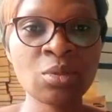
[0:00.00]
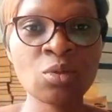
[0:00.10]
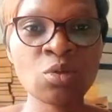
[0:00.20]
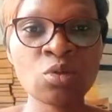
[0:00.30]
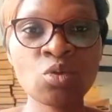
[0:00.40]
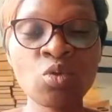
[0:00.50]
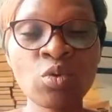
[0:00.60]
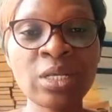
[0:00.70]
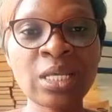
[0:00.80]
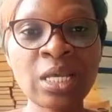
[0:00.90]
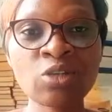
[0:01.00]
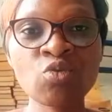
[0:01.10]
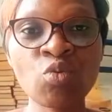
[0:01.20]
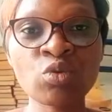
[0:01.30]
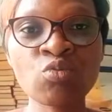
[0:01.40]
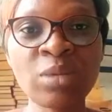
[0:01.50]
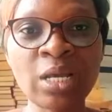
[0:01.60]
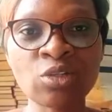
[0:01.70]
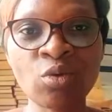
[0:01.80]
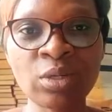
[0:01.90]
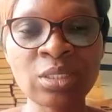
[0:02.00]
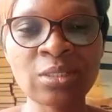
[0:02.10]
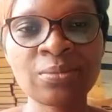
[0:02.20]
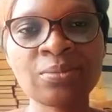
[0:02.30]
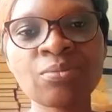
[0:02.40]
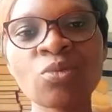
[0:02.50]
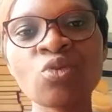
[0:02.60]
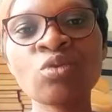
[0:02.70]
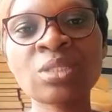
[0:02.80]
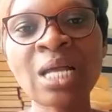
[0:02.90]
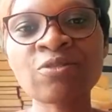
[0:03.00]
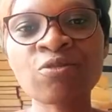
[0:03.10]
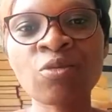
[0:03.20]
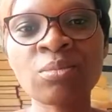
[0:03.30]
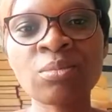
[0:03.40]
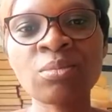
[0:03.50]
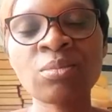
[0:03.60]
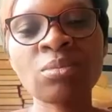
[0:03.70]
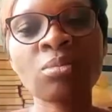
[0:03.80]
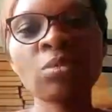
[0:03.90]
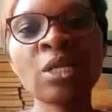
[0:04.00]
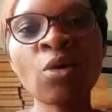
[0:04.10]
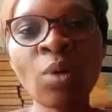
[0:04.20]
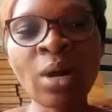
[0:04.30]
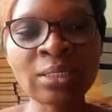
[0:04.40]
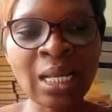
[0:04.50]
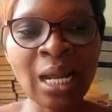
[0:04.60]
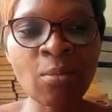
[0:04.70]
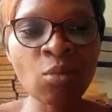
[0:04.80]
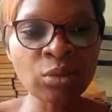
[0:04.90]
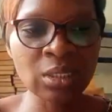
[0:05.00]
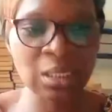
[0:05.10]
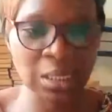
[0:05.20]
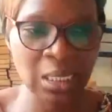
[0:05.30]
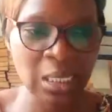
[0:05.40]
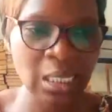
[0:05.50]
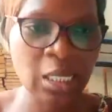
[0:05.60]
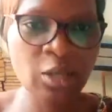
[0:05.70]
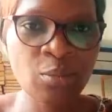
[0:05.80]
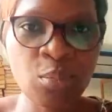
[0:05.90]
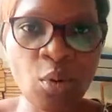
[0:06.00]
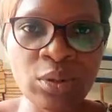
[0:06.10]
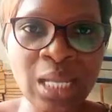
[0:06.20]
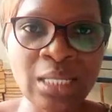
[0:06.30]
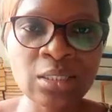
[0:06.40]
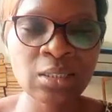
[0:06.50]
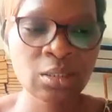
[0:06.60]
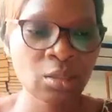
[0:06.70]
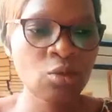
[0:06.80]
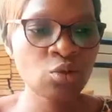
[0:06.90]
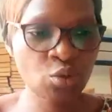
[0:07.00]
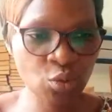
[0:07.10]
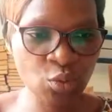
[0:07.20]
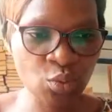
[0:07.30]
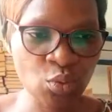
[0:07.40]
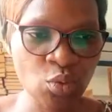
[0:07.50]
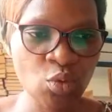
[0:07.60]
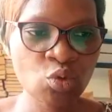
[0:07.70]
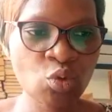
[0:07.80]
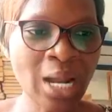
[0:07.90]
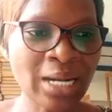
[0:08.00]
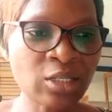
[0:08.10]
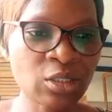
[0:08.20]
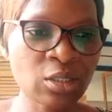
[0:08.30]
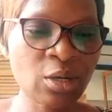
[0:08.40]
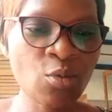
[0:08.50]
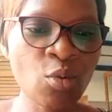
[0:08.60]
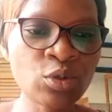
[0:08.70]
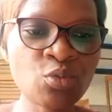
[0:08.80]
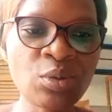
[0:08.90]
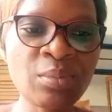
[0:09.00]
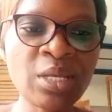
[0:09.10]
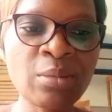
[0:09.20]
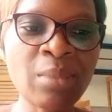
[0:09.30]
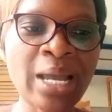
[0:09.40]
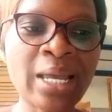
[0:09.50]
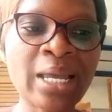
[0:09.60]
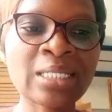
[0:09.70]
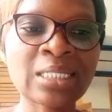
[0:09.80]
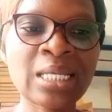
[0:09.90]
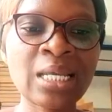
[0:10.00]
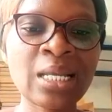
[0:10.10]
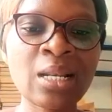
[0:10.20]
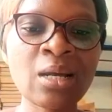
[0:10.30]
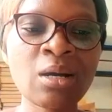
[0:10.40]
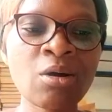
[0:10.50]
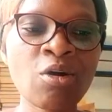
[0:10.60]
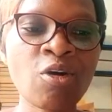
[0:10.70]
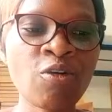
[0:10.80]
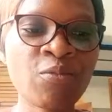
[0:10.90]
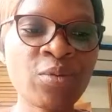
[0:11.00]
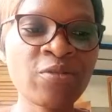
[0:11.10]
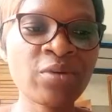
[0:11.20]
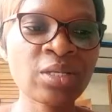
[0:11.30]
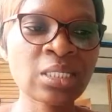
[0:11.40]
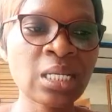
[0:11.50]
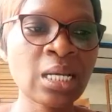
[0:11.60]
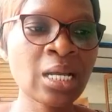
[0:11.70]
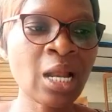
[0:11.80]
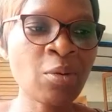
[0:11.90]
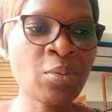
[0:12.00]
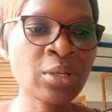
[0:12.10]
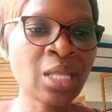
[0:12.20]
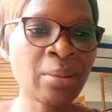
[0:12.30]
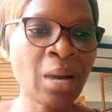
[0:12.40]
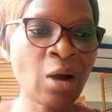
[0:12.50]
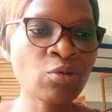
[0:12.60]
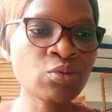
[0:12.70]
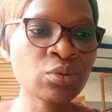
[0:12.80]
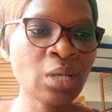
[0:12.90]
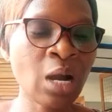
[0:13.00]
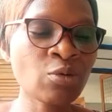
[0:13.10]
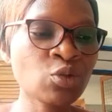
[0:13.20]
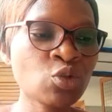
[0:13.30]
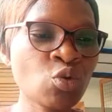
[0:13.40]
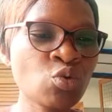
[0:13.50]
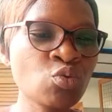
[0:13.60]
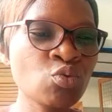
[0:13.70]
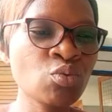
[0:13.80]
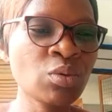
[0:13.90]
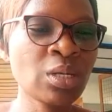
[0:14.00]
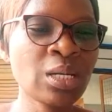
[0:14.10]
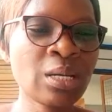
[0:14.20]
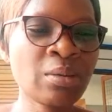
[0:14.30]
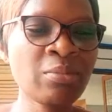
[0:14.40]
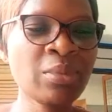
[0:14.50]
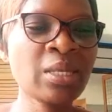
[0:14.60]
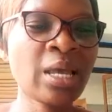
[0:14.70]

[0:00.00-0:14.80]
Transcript: So in case you want to make a choice, you start from the ones that are most important to you. So that is what we mean by a scale of preference. At the appropriate time, I will show you maybe